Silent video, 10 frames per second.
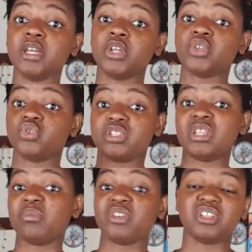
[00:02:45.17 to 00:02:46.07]
to see the
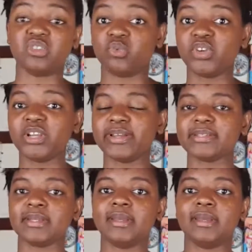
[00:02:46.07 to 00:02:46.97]
mountain gorillas,
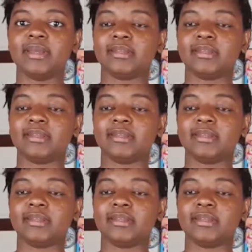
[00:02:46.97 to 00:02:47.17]
it